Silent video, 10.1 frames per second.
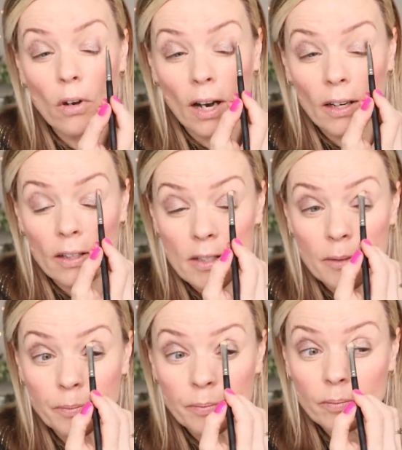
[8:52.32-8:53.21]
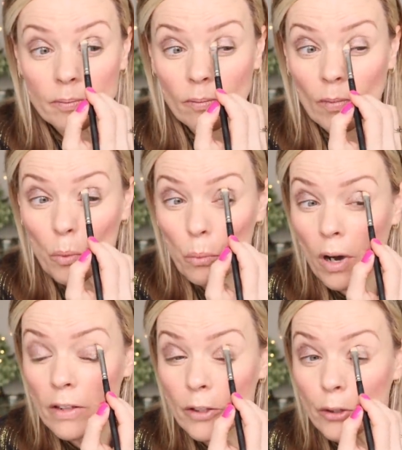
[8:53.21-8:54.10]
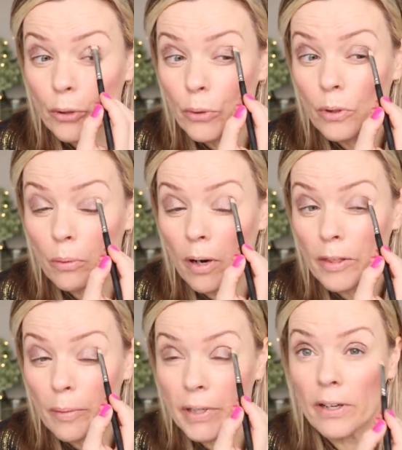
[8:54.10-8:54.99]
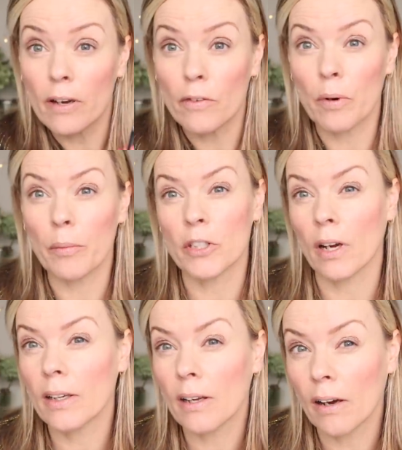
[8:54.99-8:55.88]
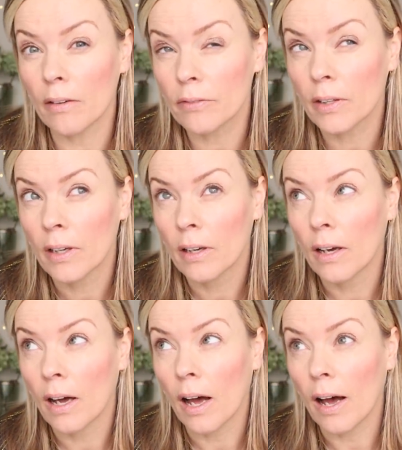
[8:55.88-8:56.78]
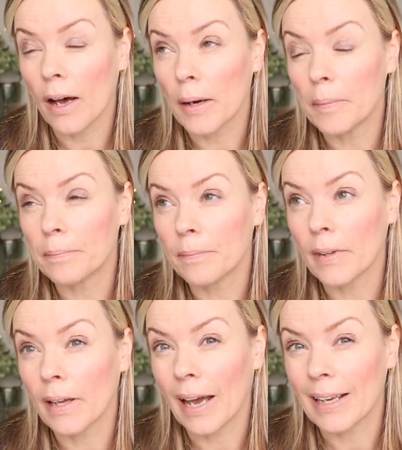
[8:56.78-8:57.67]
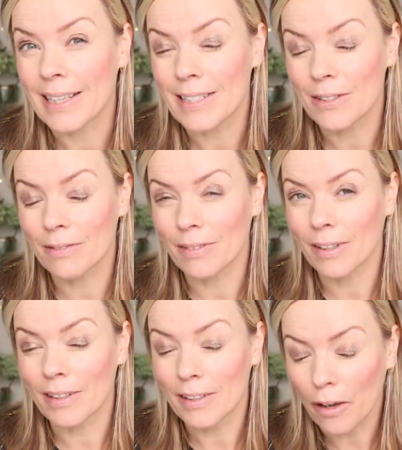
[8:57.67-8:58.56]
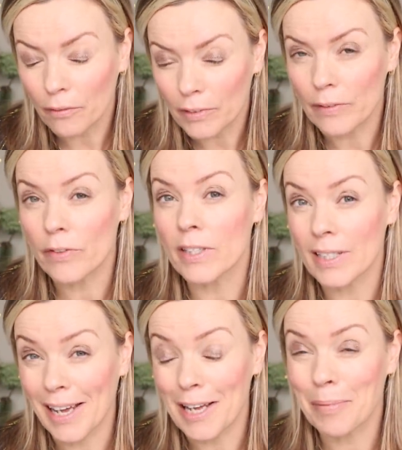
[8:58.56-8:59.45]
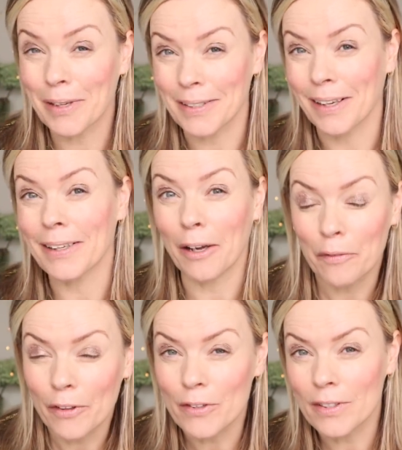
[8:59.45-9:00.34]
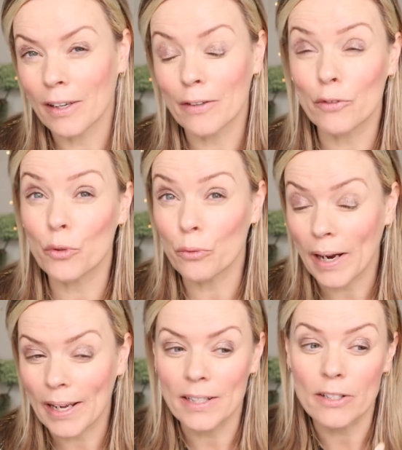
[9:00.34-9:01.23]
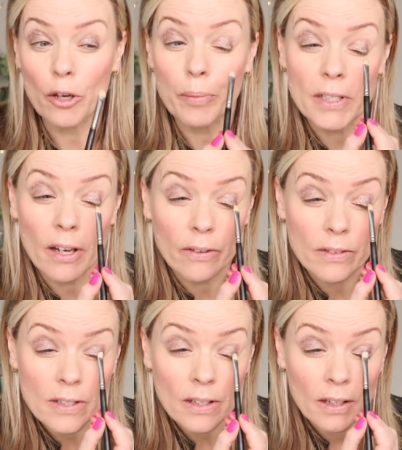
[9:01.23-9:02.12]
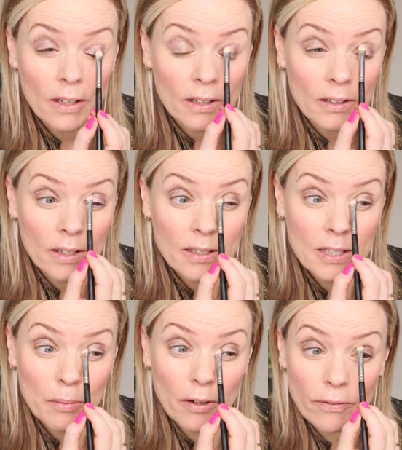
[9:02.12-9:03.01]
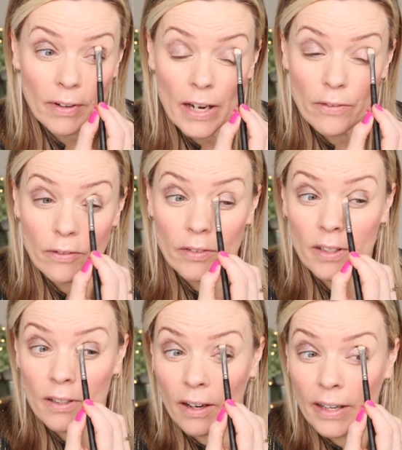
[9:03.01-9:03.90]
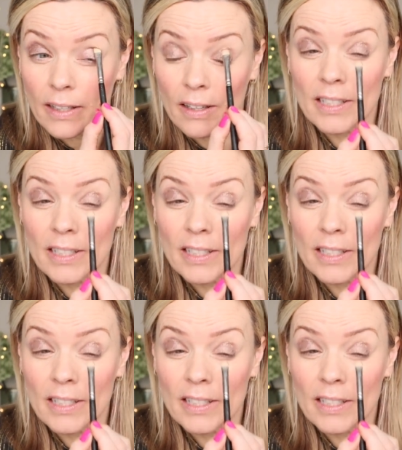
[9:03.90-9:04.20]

colours. One, the cooler one, the Minerva one, which I love. And it's lovely for the day because I love those kind of grey, taupey tones. This is my favourite for the night.